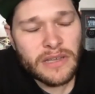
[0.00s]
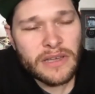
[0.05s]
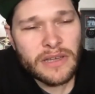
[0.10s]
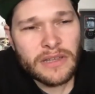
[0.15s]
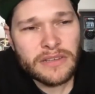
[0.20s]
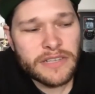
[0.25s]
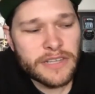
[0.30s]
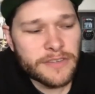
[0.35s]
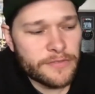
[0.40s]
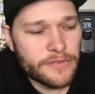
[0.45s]

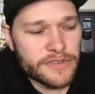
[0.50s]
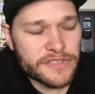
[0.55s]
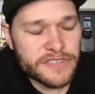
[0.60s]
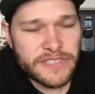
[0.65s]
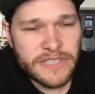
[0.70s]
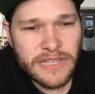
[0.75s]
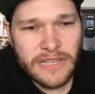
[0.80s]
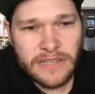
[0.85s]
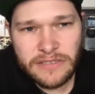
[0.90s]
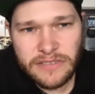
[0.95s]
different
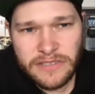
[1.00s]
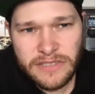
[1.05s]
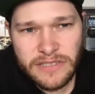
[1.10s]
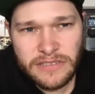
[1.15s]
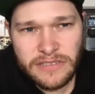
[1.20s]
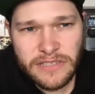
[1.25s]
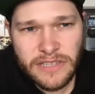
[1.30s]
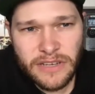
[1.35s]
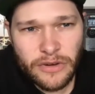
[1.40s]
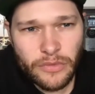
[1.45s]

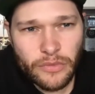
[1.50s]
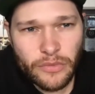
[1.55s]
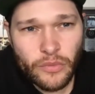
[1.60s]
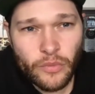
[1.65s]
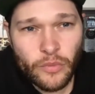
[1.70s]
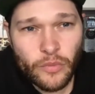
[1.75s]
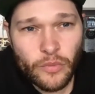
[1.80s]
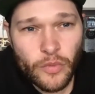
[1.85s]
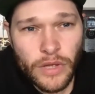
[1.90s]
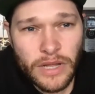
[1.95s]
sentences that are
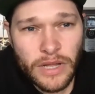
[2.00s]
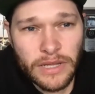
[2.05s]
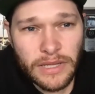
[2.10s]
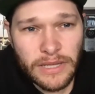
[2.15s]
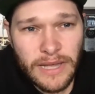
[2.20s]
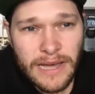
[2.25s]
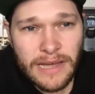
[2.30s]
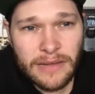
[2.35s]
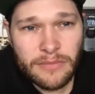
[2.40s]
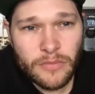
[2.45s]
a
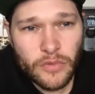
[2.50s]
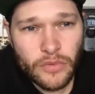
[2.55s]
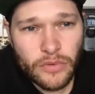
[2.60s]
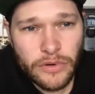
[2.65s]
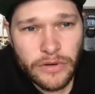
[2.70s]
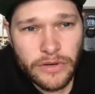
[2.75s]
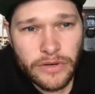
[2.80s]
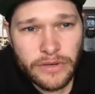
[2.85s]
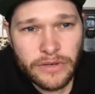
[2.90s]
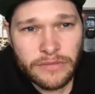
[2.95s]
lot
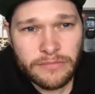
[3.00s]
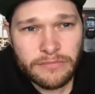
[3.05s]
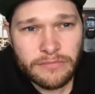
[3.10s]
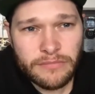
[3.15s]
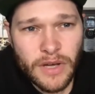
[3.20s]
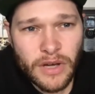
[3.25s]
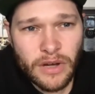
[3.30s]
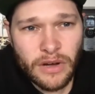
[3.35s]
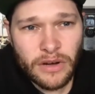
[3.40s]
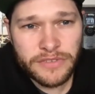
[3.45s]
more
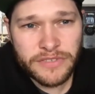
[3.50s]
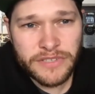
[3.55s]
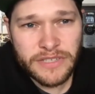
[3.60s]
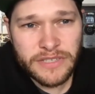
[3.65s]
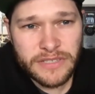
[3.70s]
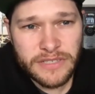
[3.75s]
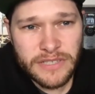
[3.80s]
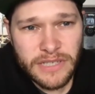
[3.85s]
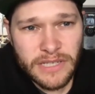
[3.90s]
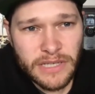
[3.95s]

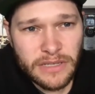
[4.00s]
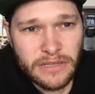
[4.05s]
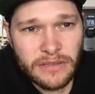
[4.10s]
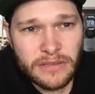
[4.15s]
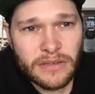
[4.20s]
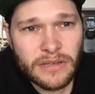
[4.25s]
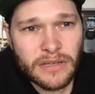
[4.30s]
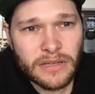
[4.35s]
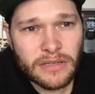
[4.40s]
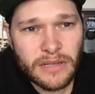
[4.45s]
artistic,
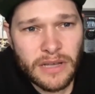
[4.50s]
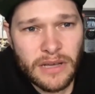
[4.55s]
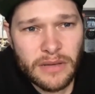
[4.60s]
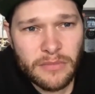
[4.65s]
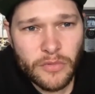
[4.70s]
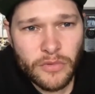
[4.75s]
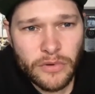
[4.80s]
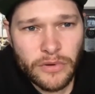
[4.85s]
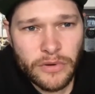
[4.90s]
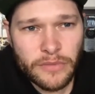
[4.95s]
a lot
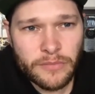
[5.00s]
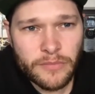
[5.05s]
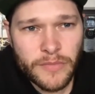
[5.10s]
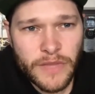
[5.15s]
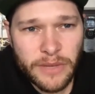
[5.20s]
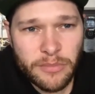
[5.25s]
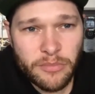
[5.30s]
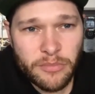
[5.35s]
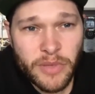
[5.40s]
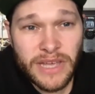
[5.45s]
more
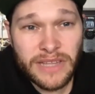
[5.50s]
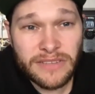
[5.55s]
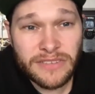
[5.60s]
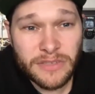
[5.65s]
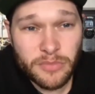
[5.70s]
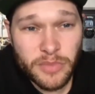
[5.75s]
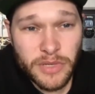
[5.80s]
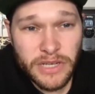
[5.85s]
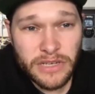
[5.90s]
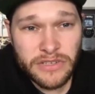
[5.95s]
like paints a
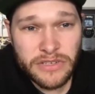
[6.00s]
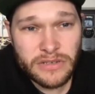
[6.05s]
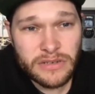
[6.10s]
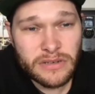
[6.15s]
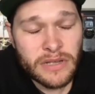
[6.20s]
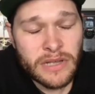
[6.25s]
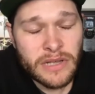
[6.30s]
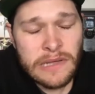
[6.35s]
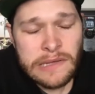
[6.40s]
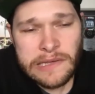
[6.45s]
picture,
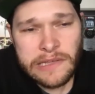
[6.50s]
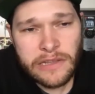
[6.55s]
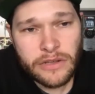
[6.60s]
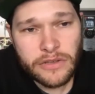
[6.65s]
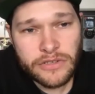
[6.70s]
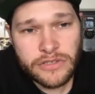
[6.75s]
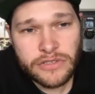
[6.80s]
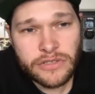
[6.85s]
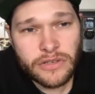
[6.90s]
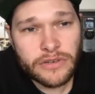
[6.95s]
and I'll
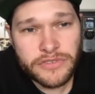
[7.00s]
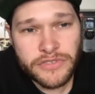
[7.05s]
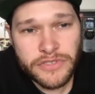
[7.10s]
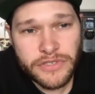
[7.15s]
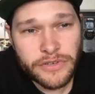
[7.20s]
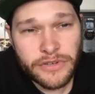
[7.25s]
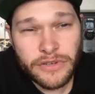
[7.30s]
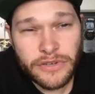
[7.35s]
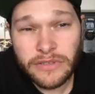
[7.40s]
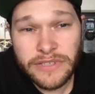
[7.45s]
just start
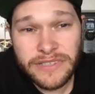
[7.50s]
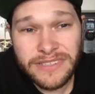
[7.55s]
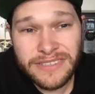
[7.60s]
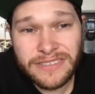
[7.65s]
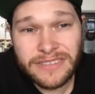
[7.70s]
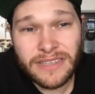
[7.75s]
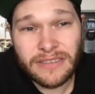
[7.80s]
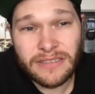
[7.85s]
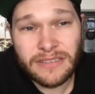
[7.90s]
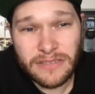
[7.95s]
circling
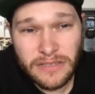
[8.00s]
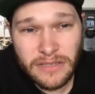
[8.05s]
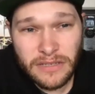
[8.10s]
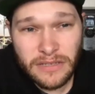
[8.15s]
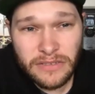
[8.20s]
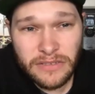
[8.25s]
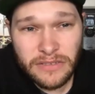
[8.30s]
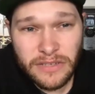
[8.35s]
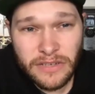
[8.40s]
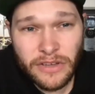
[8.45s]

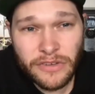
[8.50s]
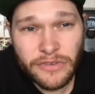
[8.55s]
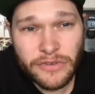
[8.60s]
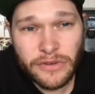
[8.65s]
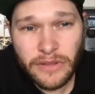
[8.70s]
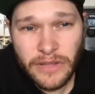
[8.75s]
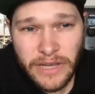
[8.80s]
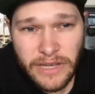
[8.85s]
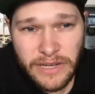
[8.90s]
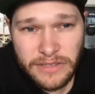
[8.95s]
sentences and
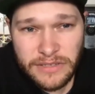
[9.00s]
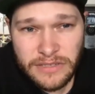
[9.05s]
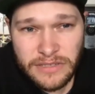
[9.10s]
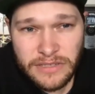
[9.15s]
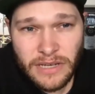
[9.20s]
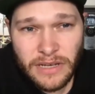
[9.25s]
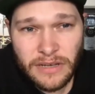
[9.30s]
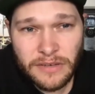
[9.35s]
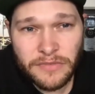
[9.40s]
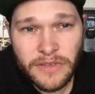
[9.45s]
underlining
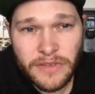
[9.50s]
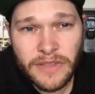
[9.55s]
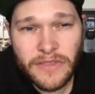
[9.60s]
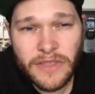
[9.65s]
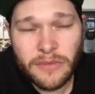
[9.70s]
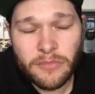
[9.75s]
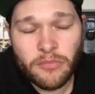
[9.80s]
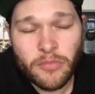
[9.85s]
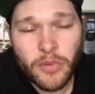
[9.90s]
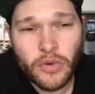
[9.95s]
stuff and
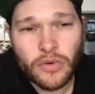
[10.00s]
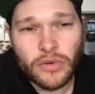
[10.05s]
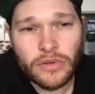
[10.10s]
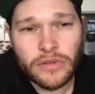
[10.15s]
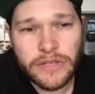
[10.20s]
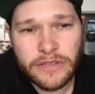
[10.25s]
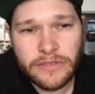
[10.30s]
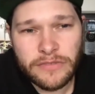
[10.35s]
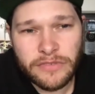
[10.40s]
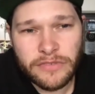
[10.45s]
then
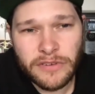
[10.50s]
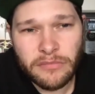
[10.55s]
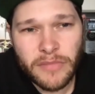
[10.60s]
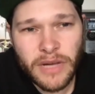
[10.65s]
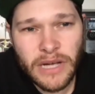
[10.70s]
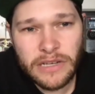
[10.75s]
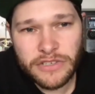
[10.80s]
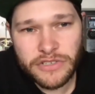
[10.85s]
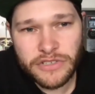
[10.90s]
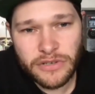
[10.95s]
pulling from
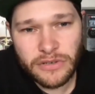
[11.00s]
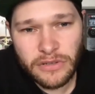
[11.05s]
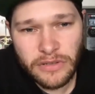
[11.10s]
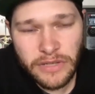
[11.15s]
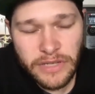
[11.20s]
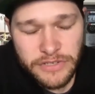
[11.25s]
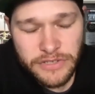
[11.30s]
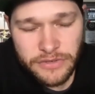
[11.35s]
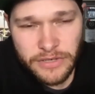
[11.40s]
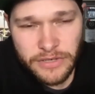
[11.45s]
my journal
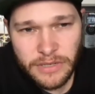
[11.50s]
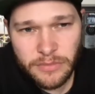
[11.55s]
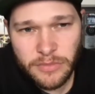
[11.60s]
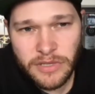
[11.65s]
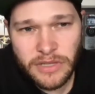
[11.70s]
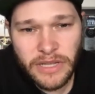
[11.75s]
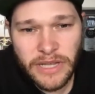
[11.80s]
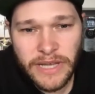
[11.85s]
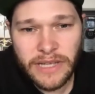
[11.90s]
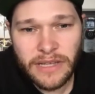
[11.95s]
entry
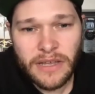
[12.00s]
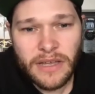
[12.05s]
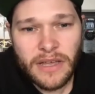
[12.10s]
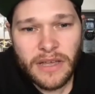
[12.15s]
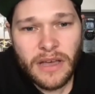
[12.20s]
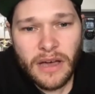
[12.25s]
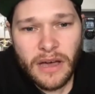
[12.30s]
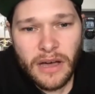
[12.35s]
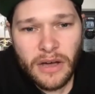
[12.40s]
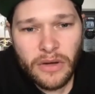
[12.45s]
like,
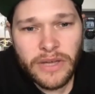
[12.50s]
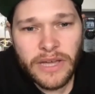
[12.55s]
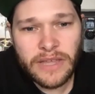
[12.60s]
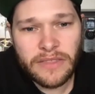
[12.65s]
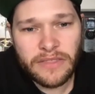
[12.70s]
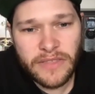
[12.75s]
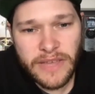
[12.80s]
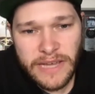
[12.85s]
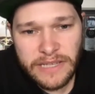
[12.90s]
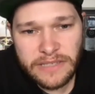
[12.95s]
okay,
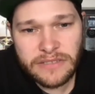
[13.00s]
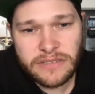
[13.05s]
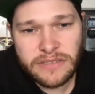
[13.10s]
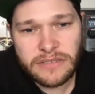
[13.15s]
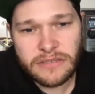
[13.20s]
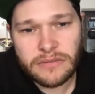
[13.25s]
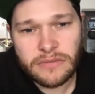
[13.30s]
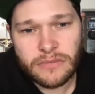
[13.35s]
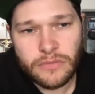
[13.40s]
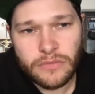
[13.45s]
that's
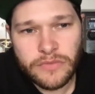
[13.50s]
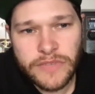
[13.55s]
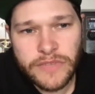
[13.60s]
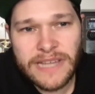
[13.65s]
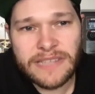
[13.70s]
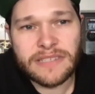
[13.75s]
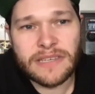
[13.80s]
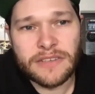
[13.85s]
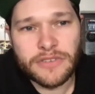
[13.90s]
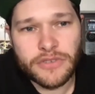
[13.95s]

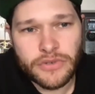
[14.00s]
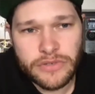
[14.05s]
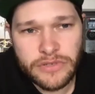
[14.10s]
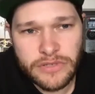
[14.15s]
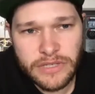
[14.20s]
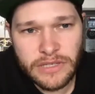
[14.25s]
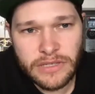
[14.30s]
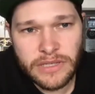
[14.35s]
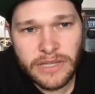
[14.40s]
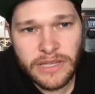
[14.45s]

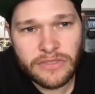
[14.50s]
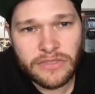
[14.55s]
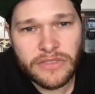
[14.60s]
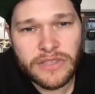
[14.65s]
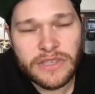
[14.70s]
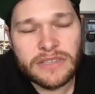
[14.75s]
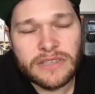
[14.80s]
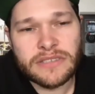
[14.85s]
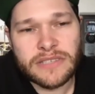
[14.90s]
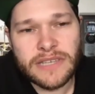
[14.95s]
interesting. Like
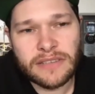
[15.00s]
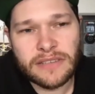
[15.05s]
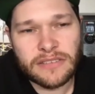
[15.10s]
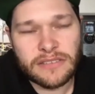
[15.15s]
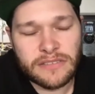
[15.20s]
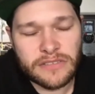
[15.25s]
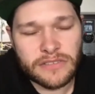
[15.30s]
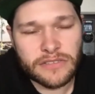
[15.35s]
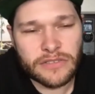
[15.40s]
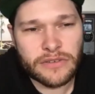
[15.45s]
these
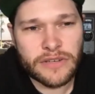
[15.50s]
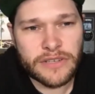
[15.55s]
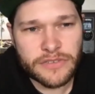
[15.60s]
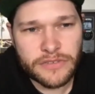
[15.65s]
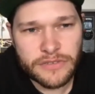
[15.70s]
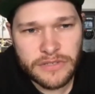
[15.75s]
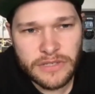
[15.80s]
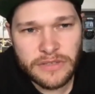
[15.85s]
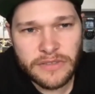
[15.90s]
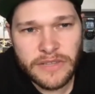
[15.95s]
sentences are
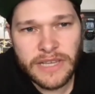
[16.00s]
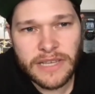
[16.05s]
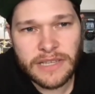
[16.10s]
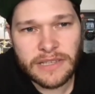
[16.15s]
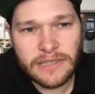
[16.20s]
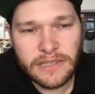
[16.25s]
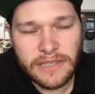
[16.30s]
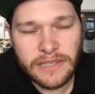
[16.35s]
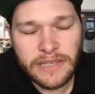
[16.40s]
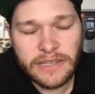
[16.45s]
interesting. They
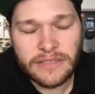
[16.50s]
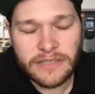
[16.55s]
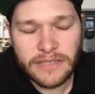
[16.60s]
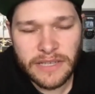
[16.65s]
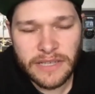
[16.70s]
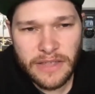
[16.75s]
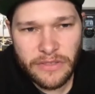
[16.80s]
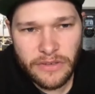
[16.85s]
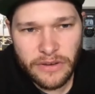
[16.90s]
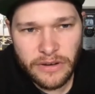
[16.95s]
could link
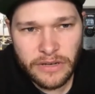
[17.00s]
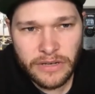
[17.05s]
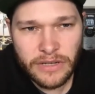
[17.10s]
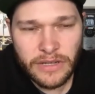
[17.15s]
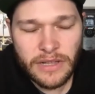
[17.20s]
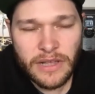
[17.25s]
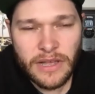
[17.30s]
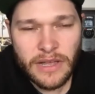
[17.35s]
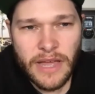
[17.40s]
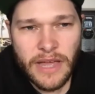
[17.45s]
together
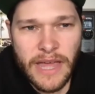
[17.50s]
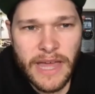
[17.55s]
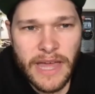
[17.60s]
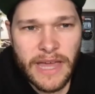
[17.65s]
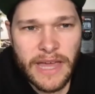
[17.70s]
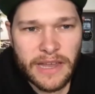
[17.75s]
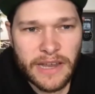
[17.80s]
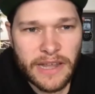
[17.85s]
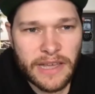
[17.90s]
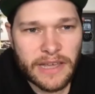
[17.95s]

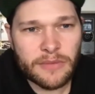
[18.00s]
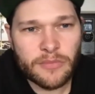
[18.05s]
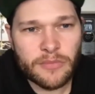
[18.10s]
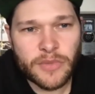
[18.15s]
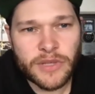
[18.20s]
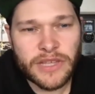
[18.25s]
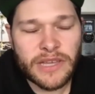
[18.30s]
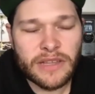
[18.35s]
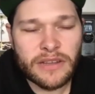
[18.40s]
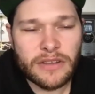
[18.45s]
and I can
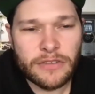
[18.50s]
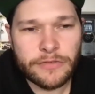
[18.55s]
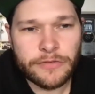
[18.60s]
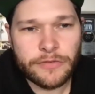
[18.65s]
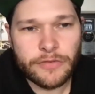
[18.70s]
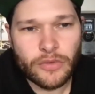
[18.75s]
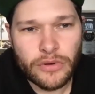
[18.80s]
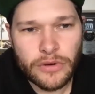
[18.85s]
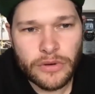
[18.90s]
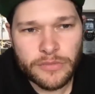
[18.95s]
begin to
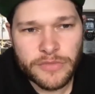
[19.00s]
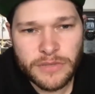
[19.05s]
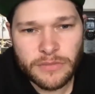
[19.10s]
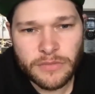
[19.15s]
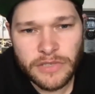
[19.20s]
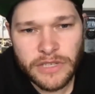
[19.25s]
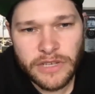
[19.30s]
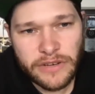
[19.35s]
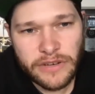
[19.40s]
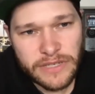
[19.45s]
form some
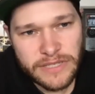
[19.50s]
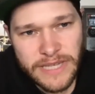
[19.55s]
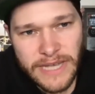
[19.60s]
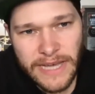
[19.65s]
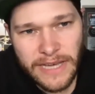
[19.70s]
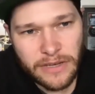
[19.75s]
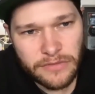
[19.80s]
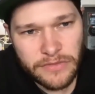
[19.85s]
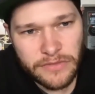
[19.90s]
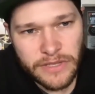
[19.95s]
lyrics
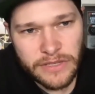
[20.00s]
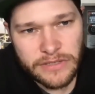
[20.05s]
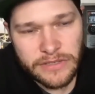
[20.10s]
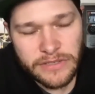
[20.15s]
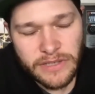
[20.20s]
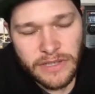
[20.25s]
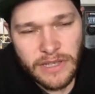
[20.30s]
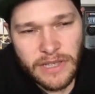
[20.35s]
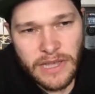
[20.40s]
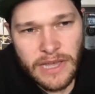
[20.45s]
out of this.
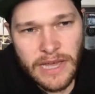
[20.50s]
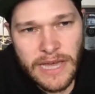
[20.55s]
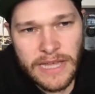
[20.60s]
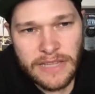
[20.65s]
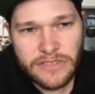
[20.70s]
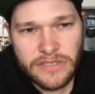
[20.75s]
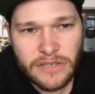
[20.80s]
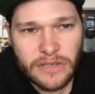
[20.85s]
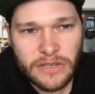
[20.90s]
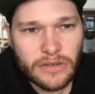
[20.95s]

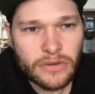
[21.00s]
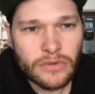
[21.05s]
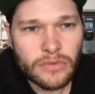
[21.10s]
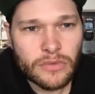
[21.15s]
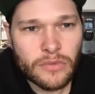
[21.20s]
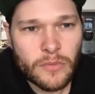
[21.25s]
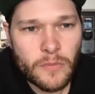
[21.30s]
And so